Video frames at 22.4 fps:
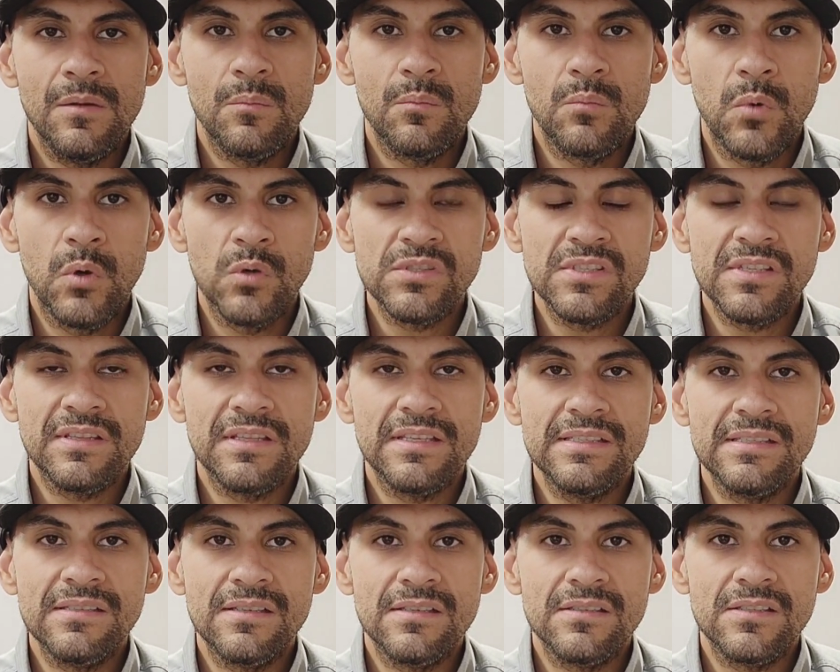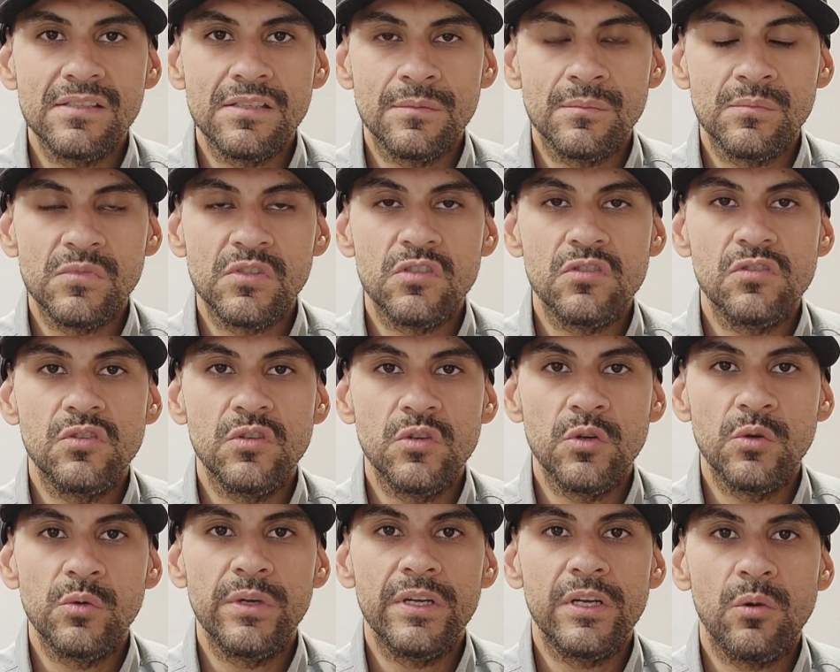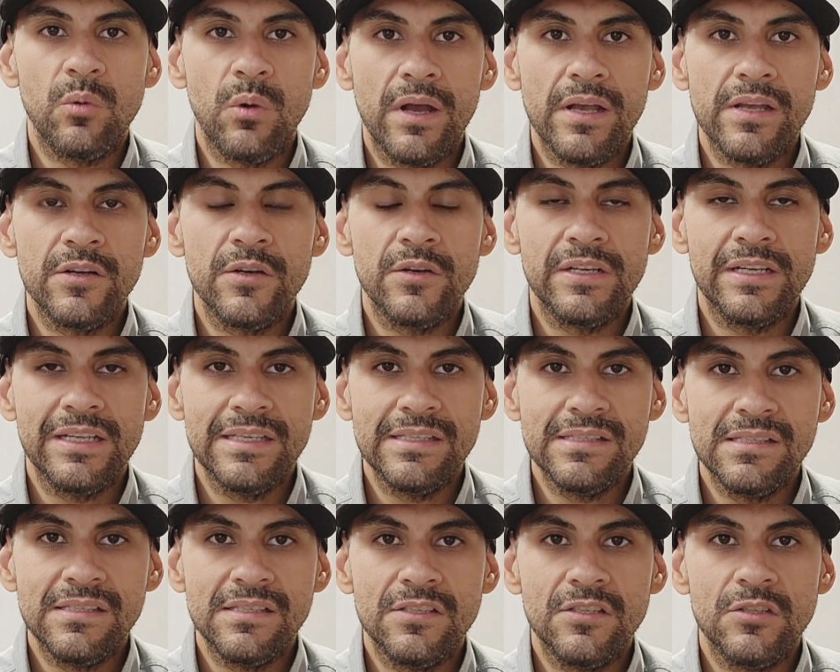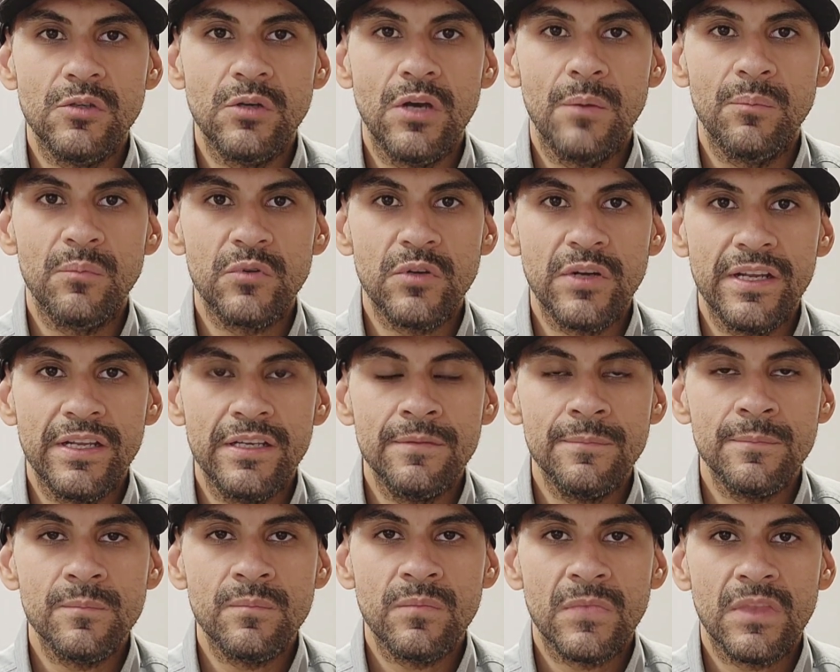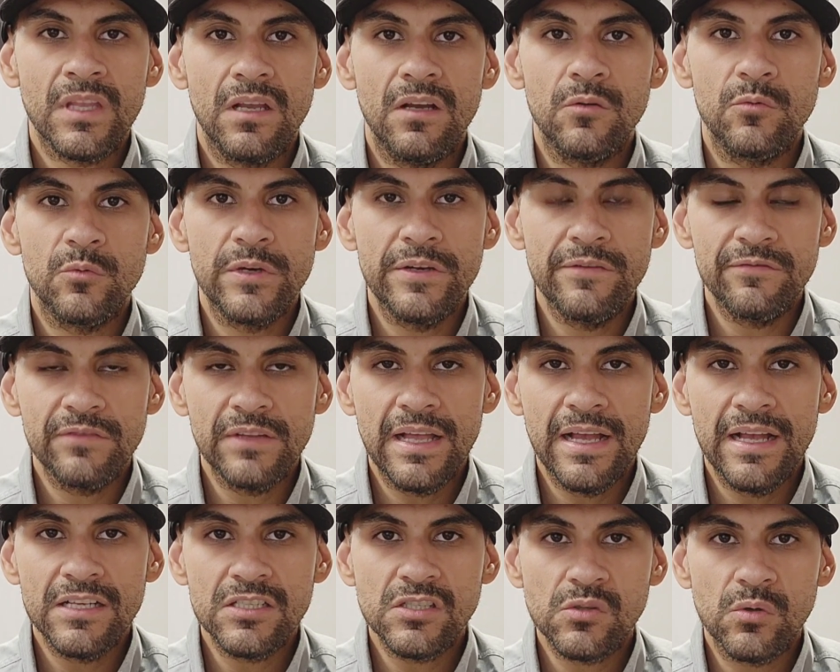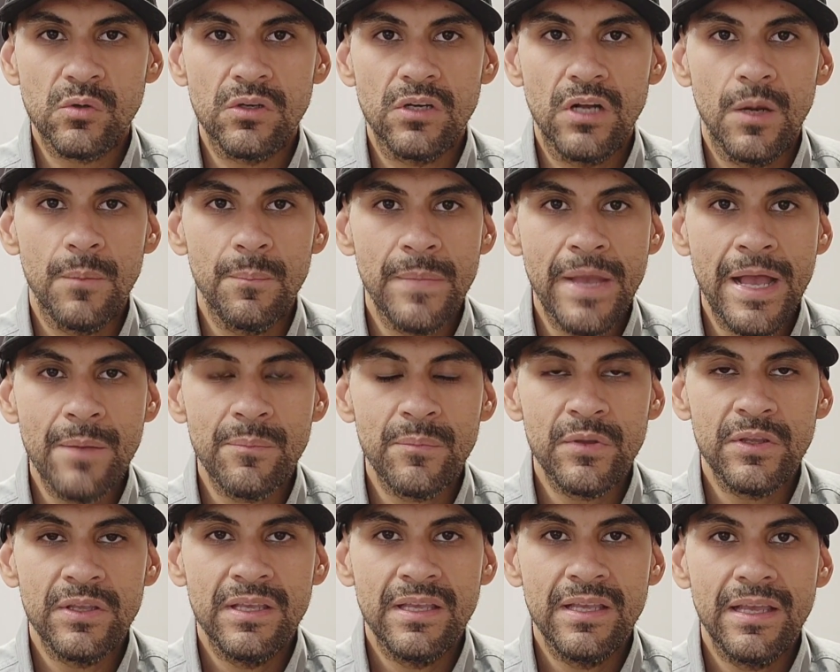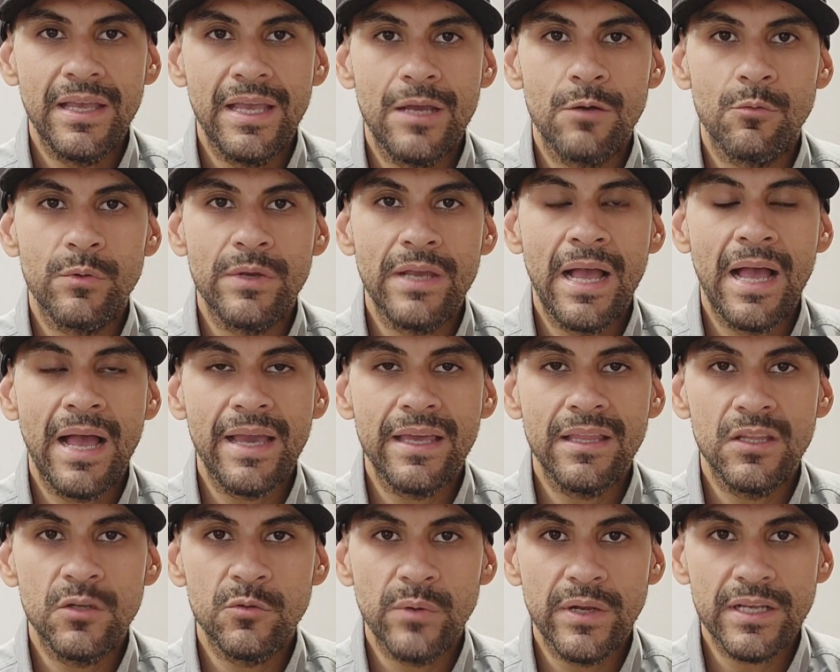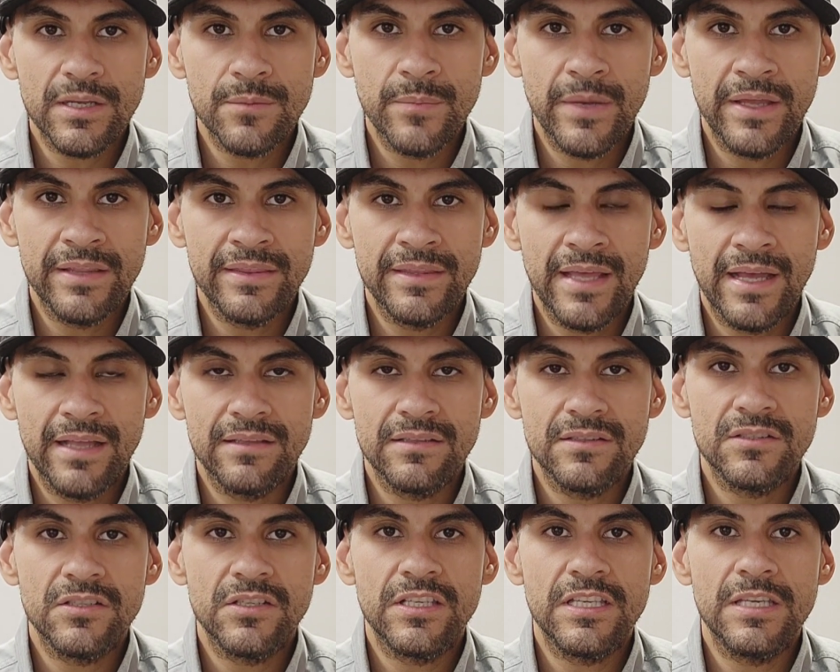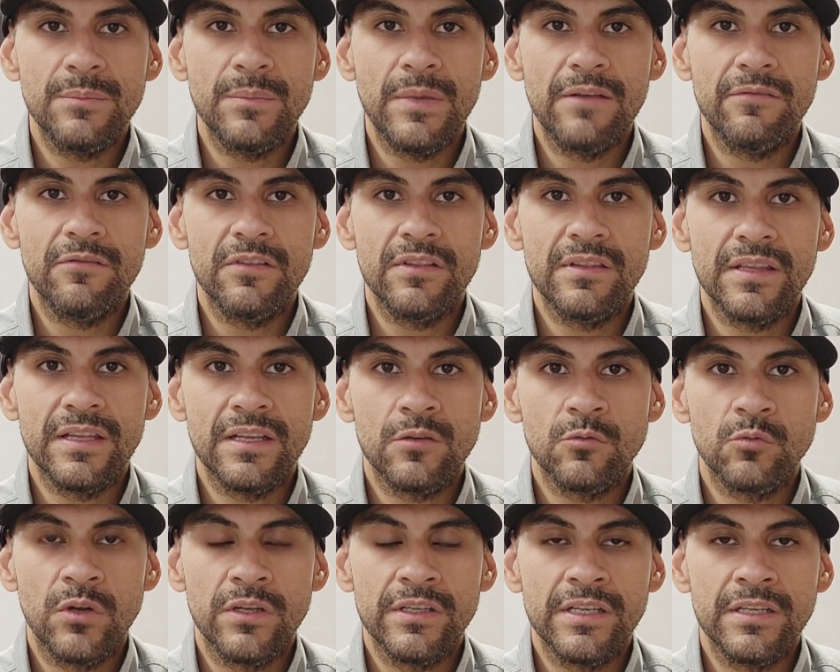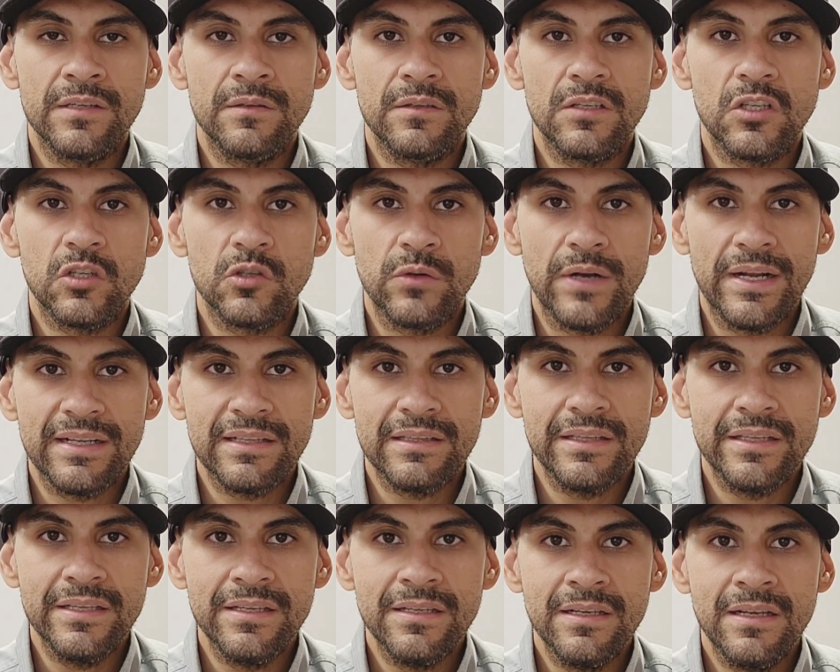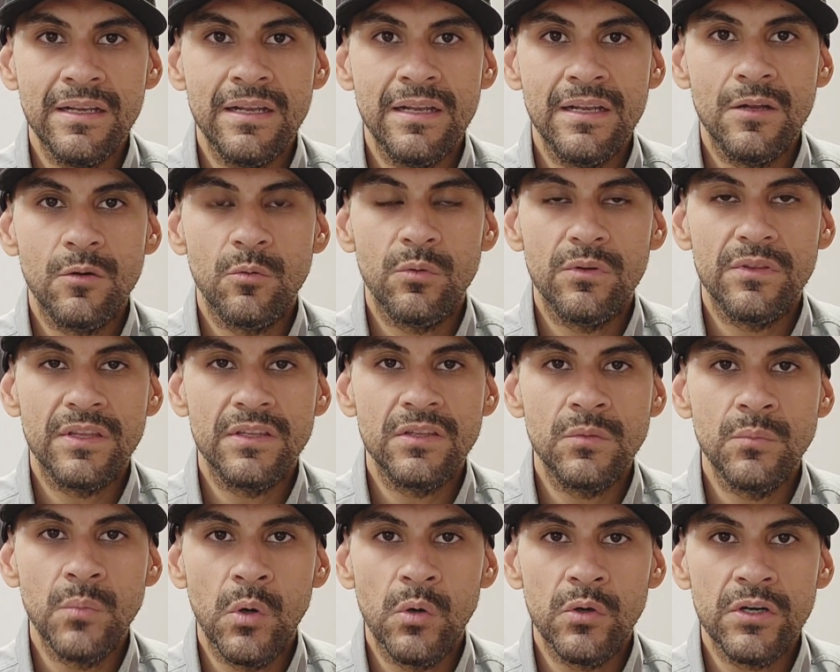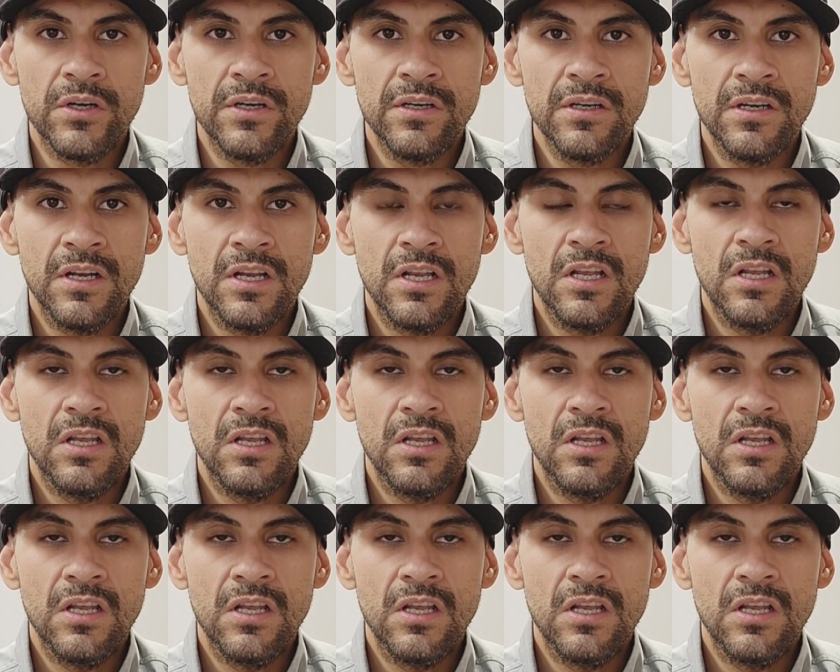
Most of these systems do require an ECU upgrade, a reflash or upmap, and we highly recommend that to keep everything running correctly within the motor,